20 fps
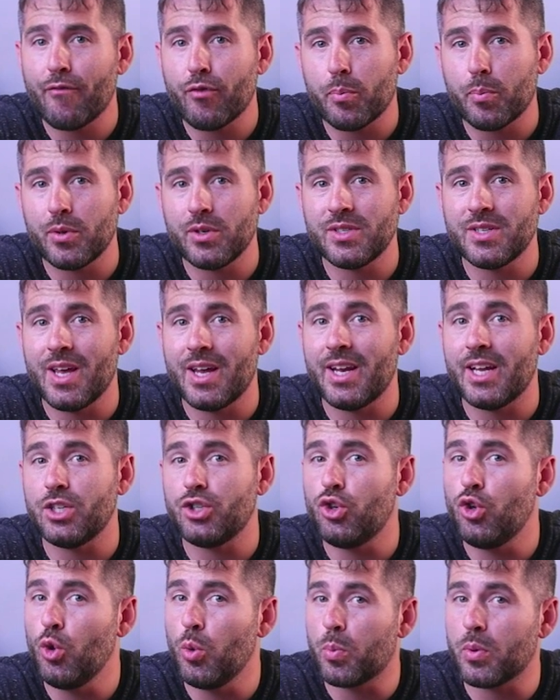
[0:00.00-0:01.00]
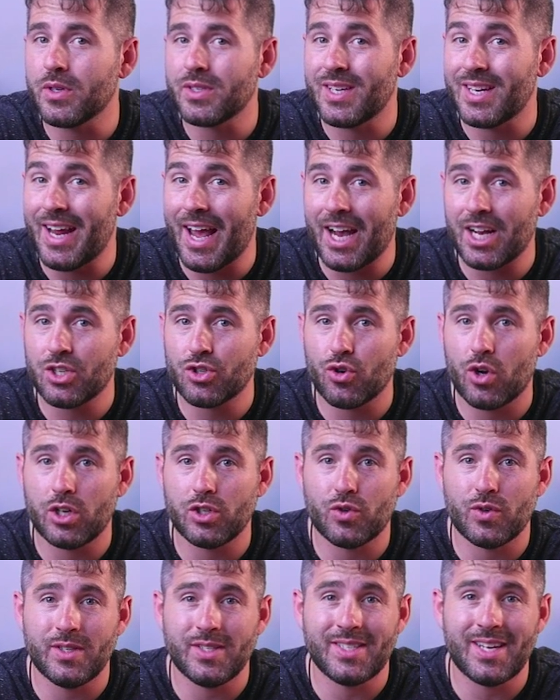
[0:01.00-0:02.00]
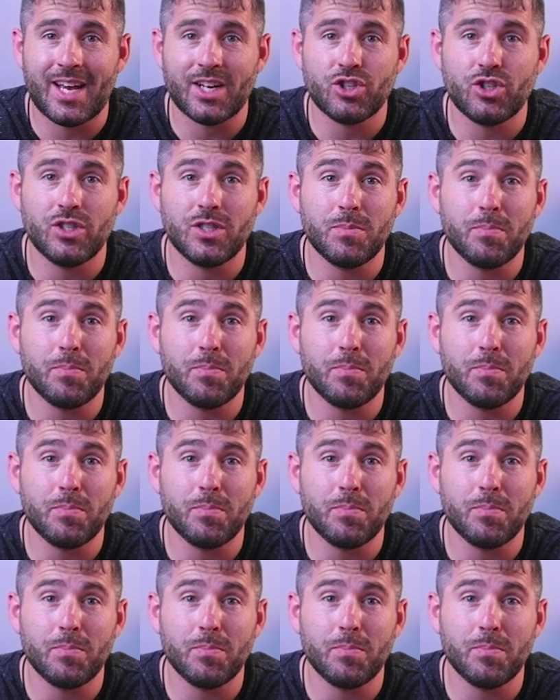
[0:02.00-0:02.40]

a percent and 2% extra on transactions